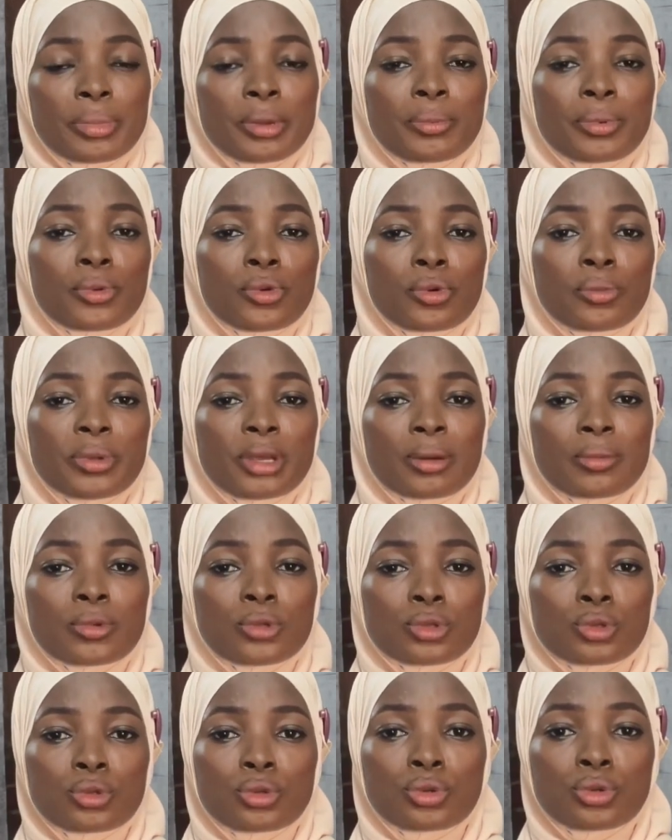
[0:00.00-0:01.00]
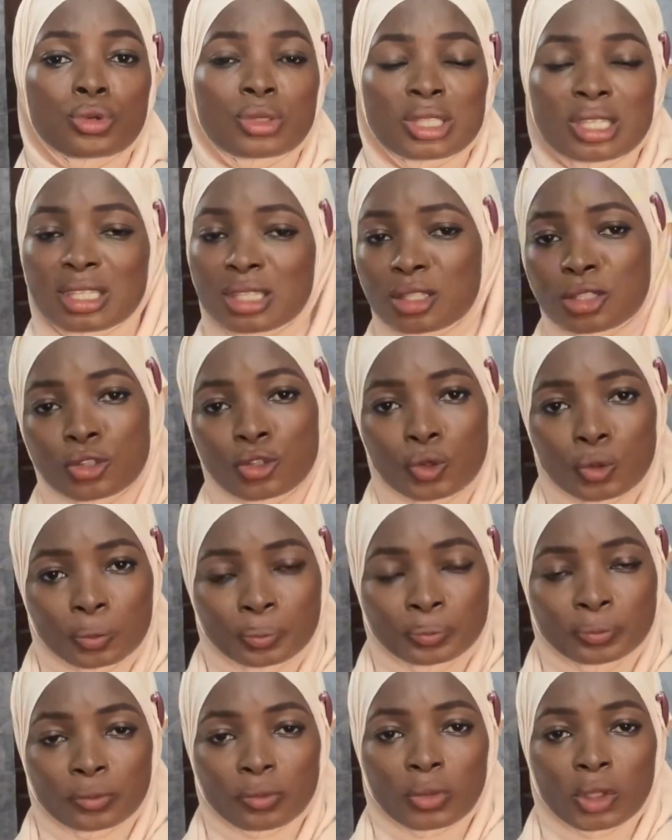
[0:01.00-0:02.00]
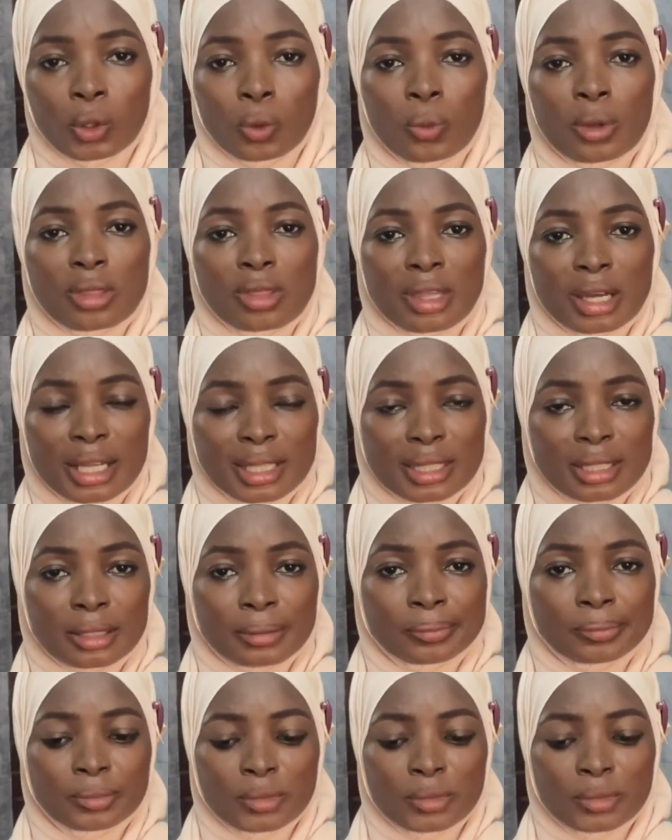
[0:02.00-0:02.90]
People will be able to notice you with that.